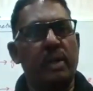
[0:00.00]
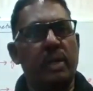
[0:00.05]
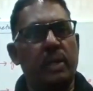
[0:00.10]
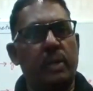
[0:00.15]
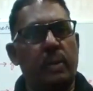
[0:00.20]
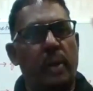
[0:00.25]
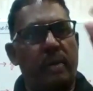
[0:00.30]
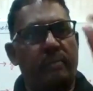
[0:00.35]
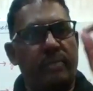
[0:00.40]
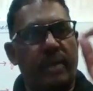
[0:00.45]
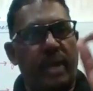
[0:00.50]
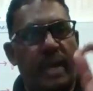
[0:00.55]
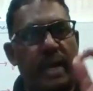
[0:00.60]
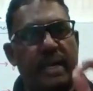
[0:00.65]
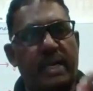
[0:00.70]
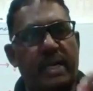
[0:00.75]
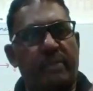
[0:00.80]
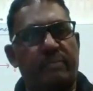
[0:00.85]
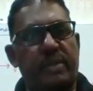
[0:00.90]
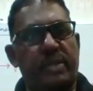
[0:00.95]
you have the
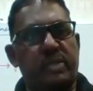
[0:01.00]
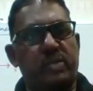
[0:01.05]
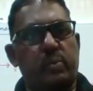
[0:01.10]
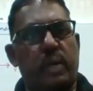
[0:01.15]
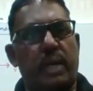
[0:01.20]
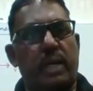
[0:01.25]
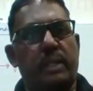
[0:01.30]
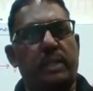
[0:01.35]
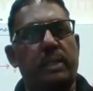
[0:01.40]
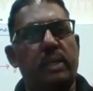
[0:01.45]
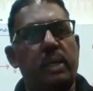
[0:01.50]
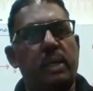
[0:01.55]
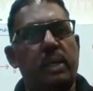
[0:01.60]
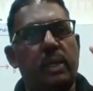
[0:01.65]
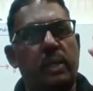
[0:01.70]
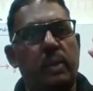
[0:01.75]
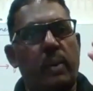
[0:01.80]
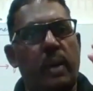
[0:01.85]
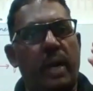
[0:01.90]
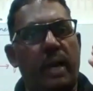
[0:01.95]
anaphase 1,
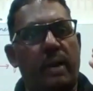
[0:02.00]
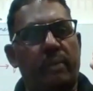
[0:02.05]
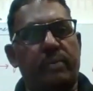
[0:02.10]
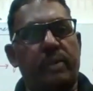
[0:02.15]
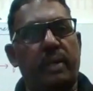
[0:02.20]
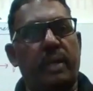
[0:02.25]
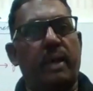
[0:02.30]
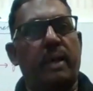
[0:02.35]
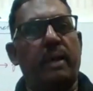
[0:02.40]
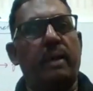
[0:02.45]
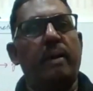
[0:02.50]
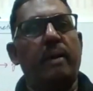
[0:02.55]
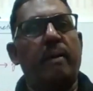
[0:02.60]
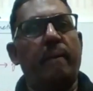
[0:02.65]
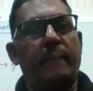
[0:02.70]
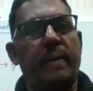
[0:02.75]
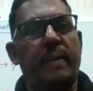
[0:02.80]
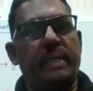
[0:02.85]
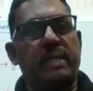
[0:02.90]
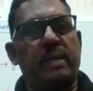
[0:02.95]
you have the
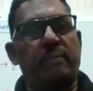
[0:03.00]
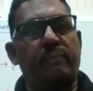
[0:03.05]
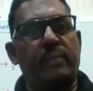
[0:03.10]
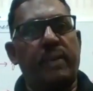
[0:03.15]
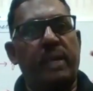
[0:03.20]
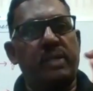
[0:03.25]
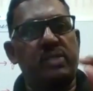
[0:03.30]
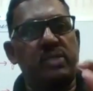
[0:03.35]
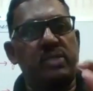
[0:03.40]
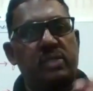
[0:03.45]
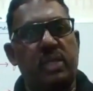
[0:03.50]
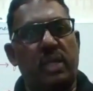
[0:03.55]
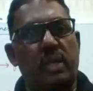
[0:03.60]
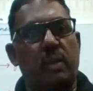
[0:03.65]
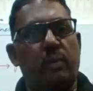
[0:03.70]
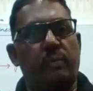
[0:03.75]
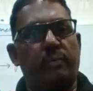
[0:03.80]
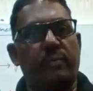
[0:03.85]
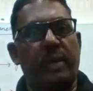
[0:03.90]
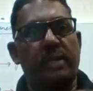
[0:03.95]
metaphase,
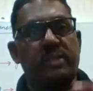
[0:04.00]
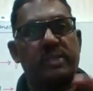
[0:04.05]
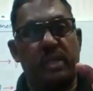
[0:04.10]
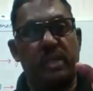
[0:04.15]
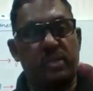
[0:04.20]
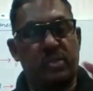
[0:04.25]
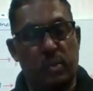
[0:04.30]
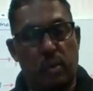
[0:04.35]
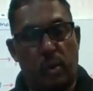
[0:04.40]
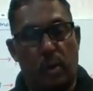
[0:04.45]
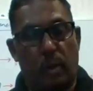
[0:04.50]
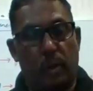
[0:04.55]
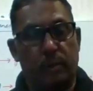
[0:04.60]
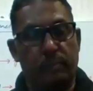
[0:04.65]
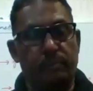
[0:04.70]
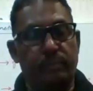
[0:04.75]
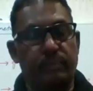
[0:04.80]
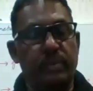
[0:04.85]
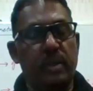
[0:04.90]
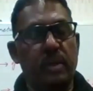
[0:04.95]
telophase, and so
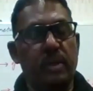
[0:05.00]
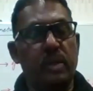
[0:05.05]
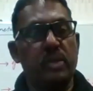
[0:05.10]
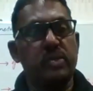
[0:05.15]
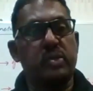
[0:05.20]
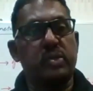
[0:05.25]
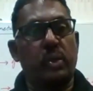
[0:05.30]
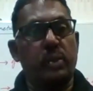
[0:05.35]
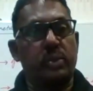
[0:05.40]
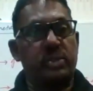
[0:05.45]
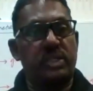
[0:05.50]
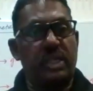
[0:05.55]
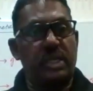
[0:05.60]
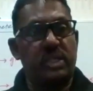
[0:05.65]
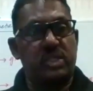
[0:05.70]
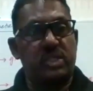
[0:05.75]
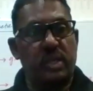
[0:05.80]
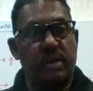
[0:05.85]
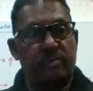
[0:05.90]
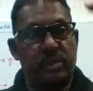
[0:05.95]
on. So
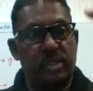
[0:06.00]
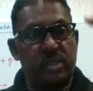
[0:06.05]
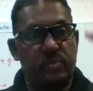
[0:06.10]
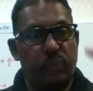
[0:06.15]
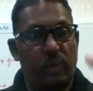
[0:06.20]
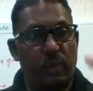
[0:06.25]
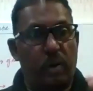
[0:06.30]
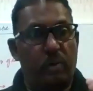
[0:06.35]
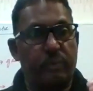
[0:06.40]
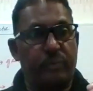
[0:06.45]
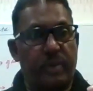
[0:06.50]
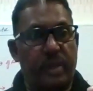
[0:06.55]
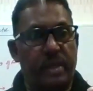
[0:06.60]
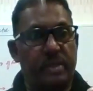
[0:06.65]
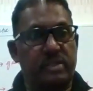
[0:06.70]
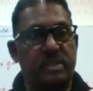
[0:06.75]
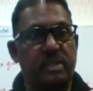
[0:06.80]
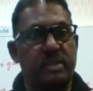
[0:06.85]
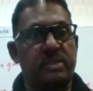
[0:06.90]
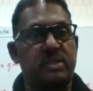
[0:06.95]
since you have these 4
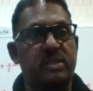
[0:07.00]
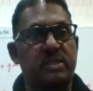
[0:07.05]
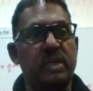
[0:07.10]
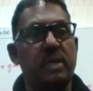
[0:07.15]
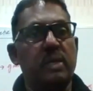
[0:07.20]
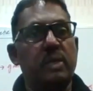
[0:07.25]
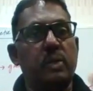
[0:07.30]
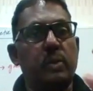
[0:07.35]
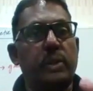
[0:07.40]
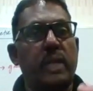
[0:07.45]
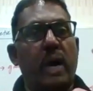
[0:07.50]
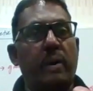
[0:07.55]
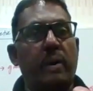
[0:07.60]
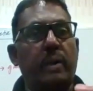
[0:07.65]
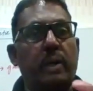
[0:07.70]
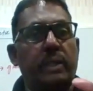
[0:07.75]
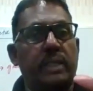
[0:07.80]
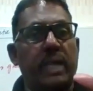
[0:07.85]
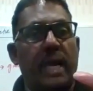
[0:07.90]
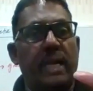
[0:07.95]
phases, you now
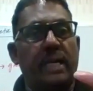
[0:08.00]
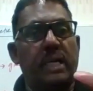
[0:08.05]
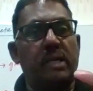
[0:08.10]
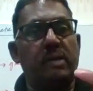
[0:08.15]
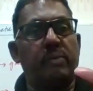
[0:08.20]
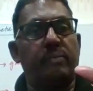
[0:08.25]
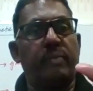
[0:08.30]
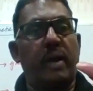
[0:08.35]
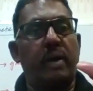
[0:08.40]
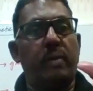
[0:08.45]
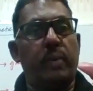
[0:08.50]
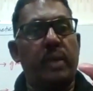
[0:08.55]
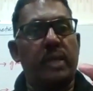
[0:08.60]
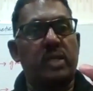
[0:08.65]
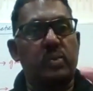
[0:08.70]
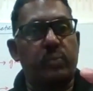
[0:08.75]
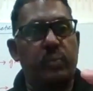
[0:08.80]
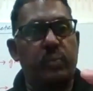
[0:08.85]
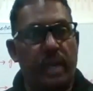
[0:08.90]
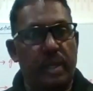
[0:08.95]
got to identify
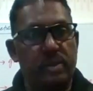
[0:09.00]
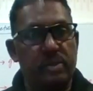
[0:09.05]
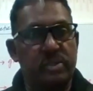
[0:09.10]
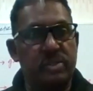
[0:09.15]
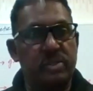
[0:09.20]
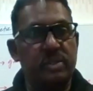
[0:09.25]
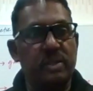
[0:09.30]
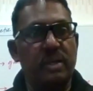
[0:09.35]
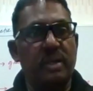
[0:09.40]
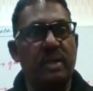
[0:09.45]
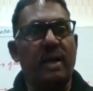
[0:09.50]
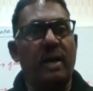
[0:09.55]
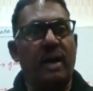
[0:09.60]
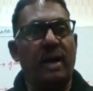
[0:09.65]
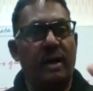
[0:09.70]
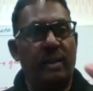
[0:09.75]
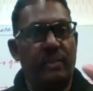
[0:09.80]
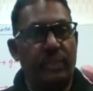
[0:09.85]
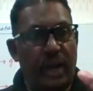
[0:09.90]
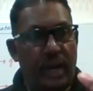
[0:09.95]
which phase.
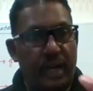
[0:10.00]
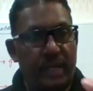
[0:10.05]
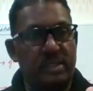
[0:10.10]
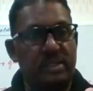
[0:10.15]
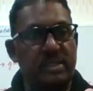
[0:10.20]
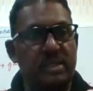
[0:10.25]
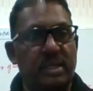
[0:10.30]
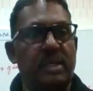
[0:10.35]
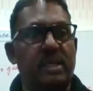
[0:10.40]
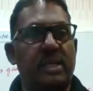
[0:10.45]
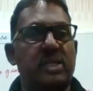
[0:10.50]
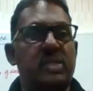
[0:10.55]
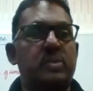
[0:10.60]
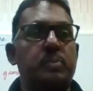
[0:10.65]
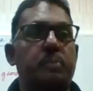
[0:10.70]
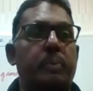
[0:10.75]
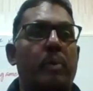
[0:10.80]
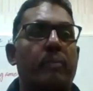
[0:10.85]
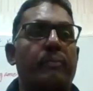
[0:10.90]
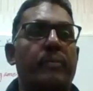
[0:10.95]
The answer
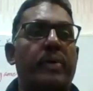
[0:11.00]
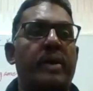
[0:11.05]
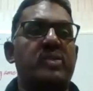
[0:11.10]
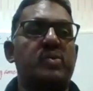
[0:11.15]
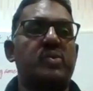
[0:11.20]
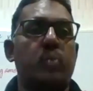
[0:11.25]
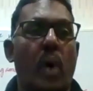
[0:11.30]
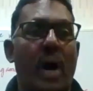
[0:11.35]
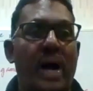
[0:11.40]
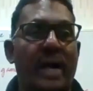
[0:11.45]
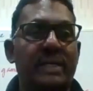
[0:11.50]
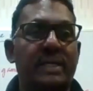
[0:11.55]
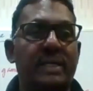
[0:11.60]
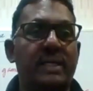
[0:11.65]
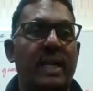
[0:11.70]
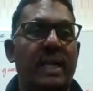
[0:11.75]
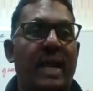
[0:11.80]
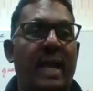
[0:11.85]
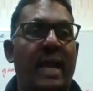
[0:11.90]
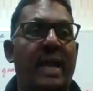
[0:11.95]
is prophase 1
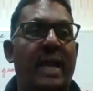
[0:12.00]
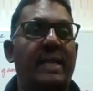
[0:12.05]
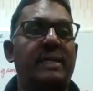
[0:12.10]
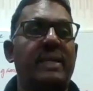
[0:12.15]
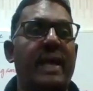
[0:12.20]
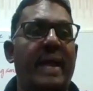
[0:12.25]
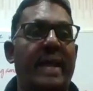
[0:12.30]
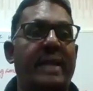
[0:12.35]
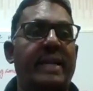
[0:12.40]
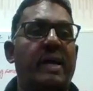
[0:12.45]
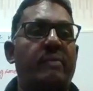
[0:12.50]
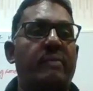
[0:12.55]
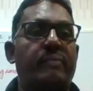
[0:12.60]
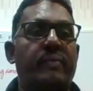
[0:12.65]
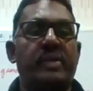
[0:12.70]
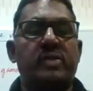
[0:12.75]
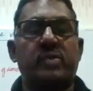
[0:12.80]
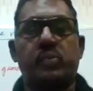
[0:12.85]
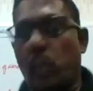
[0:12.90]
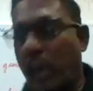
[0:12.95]
and
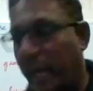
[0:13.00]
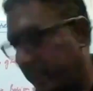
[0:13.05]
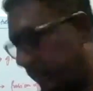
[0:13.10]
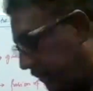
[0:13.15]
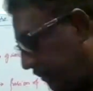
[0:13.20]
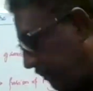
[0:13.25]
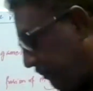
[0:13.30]
anaphase 1.